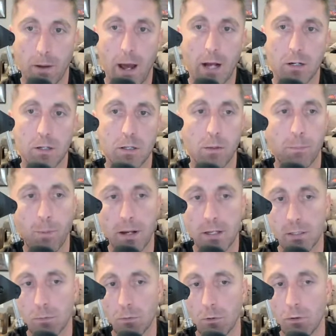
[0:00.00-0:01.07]
Actually, the
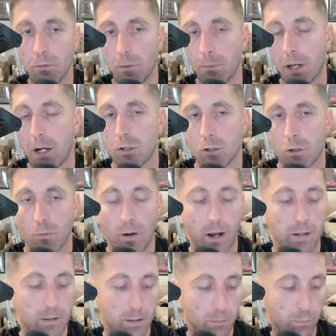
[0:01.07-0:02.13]
best move, I'm not sure why
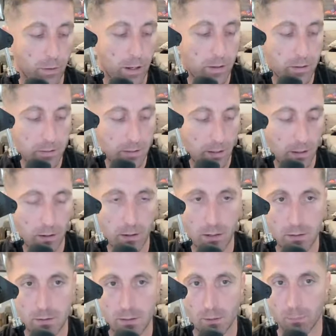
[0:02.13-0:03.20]
I didn't play this here,
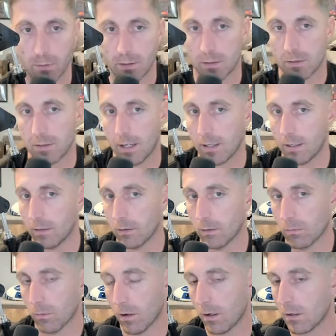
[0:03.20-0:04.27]
is simply just taking the
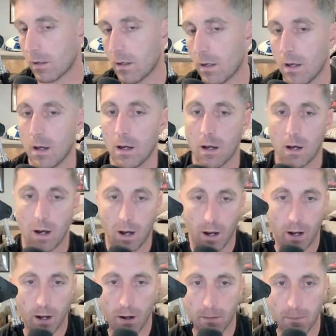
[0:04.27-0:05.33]
rook.
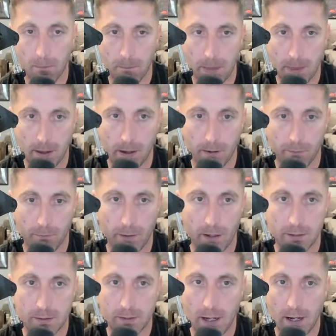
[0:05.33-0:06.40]
If
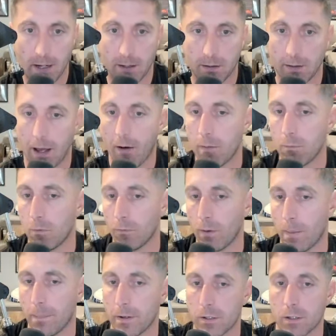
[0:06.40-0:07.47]
they take, now I move my
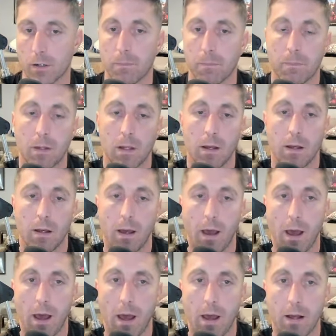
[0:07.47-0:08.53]
bishop.
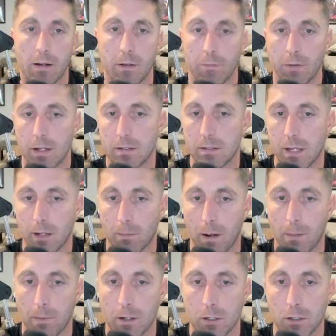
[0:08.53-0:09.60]
And if they take
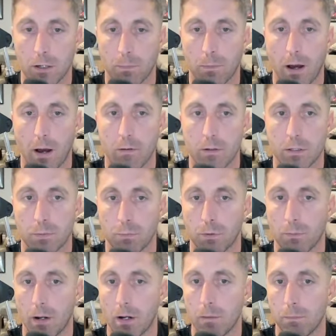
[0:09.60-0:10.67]
my bishop, I would just put
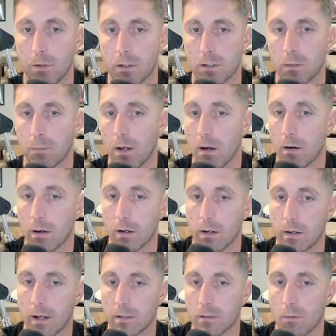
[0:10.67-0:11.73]
my bishop here on a
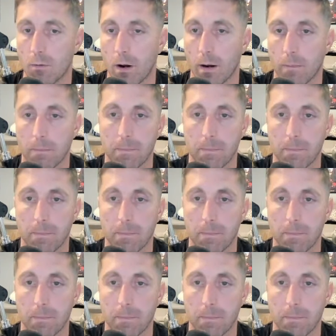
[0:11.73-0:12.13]
nice square.